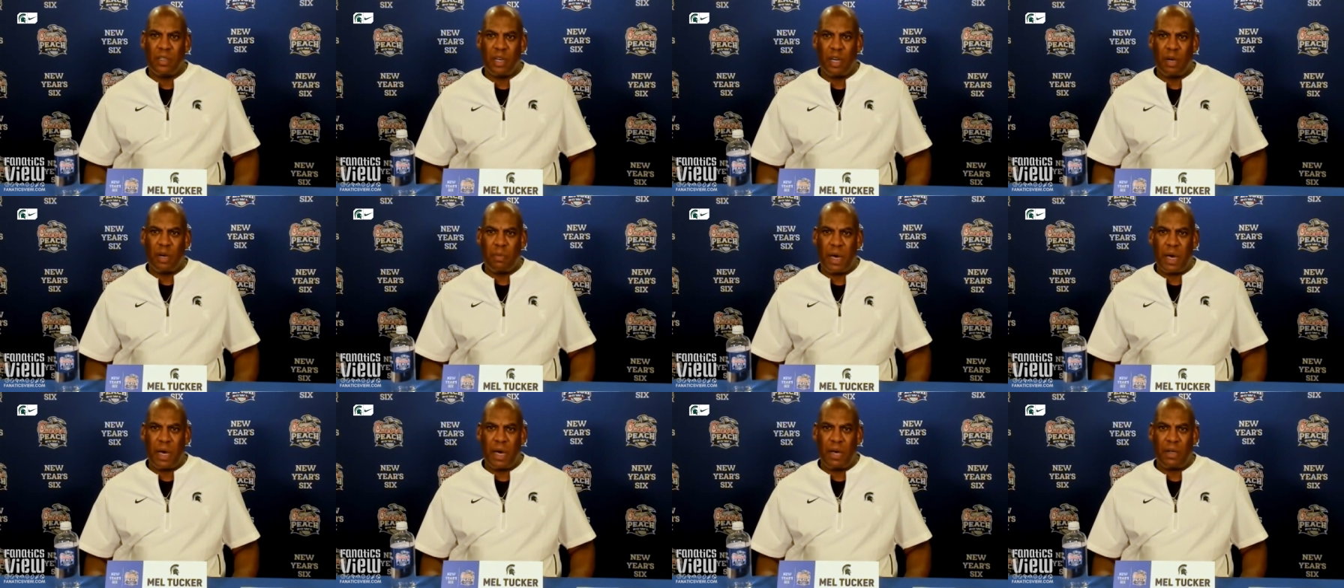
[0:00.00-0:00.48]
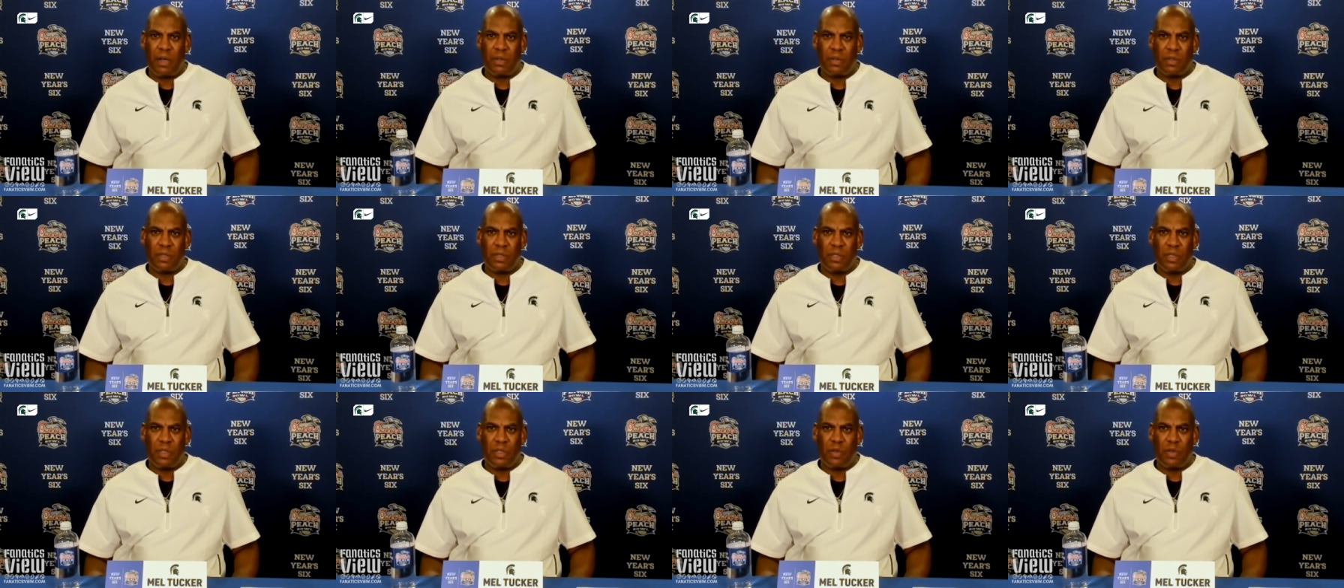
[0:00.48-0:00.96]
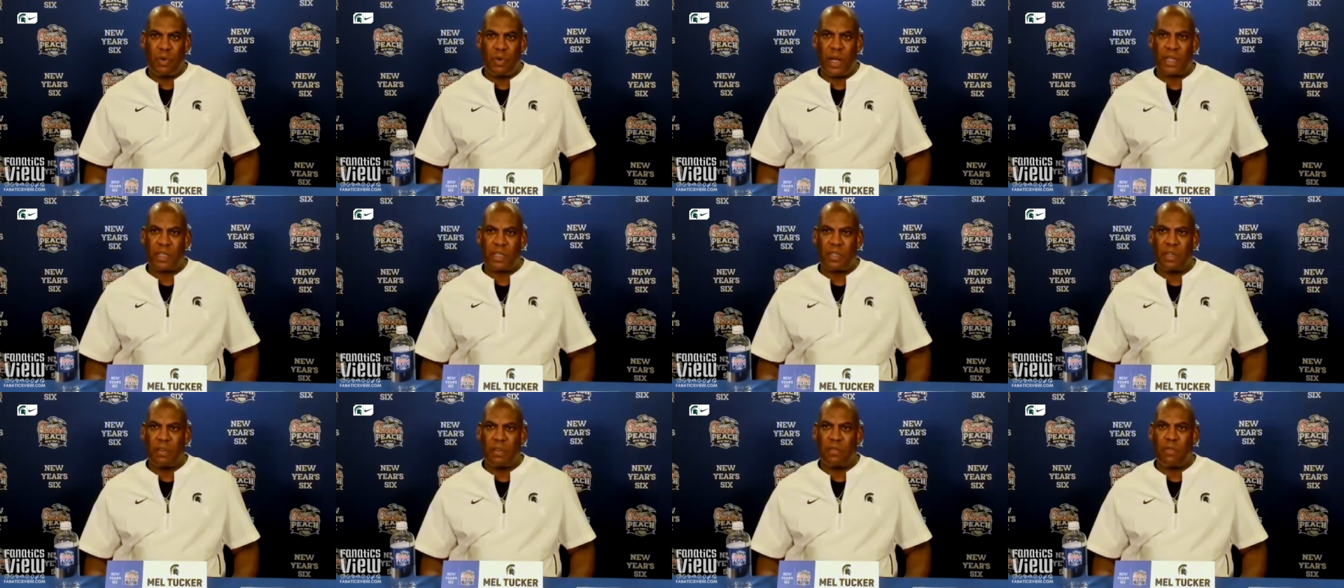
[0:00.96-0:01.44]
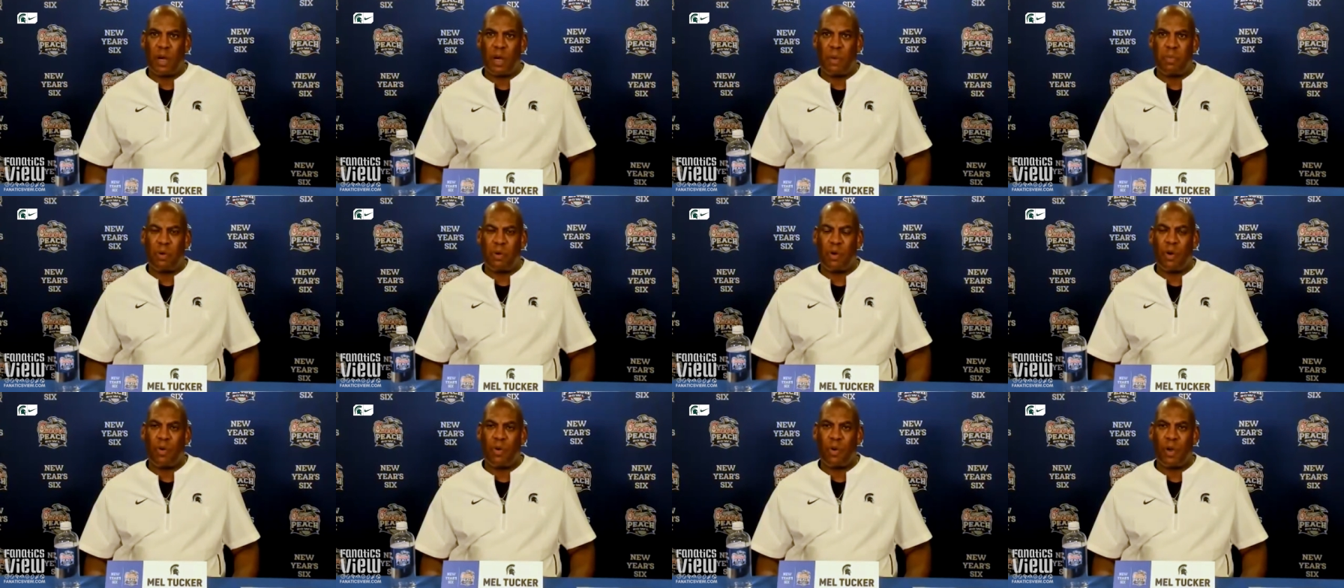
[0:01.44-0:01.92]
about the direction of our
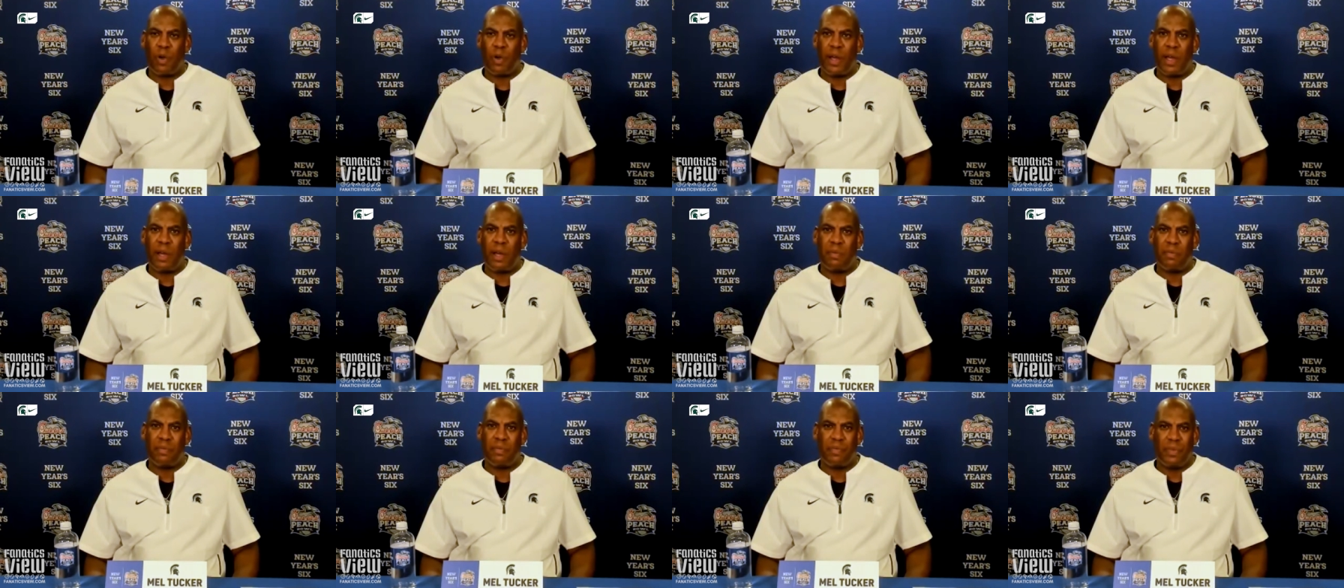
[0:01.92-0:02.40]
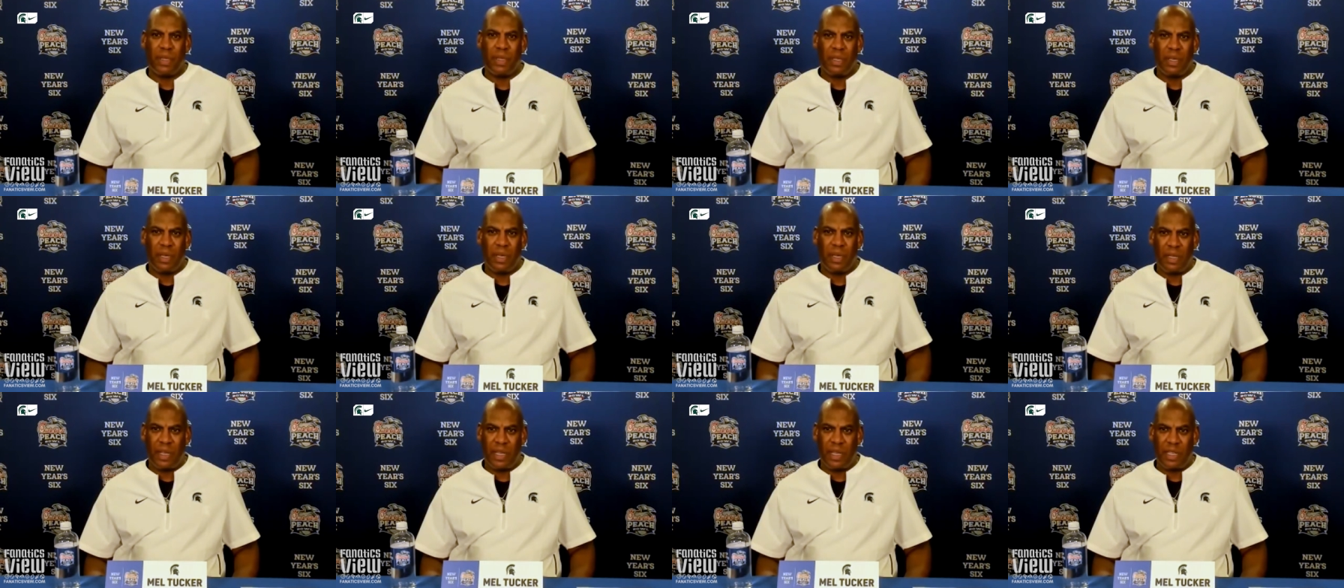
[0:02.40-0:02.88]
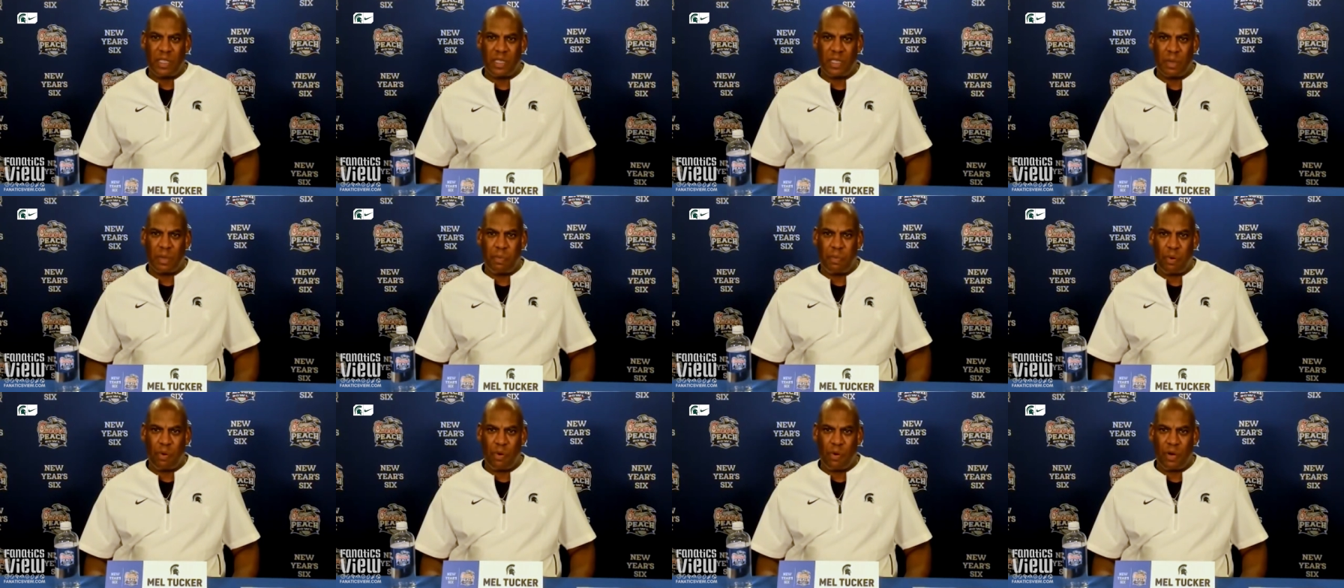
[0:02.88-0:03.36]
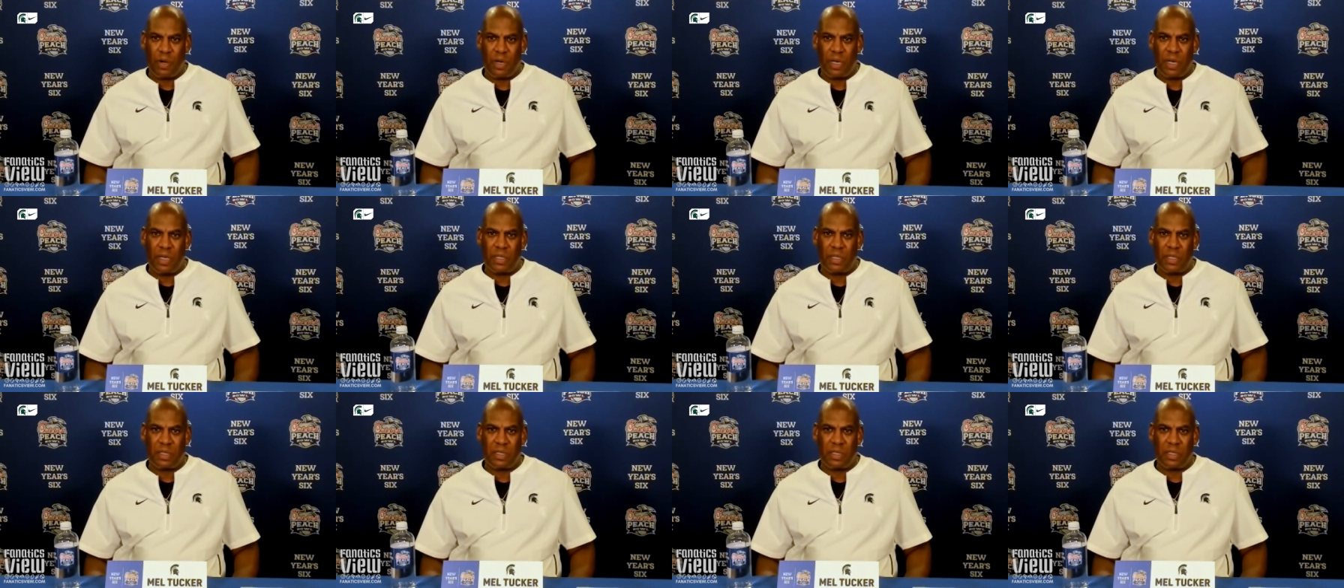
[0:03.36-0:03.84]
program, and they support
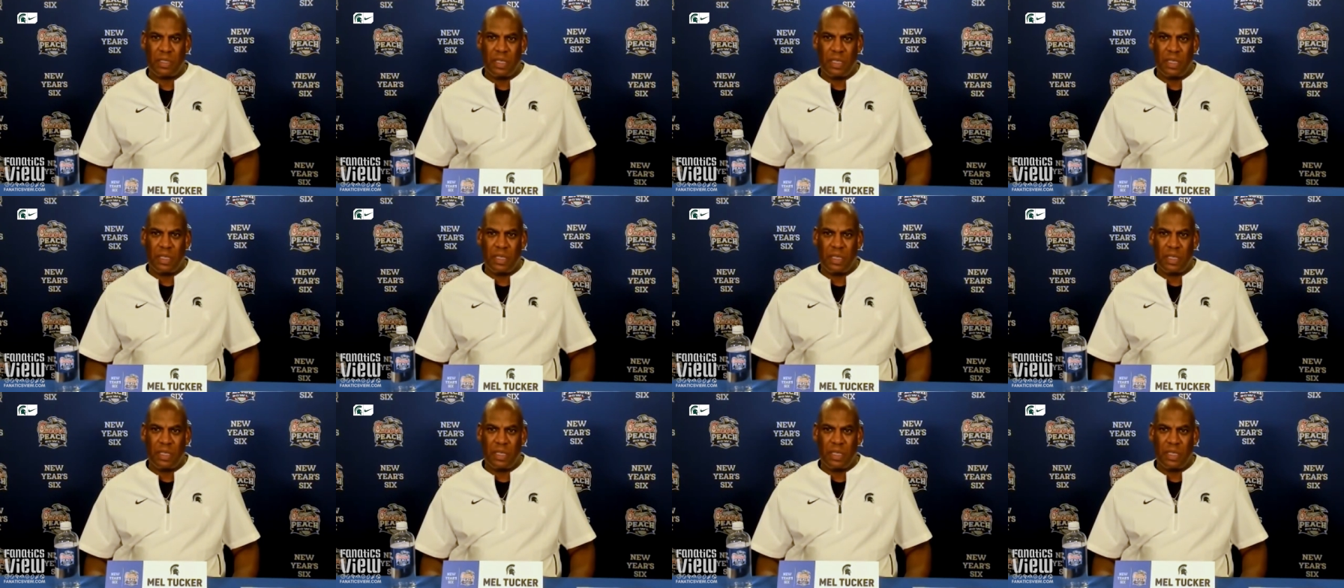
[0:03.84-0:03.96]
us.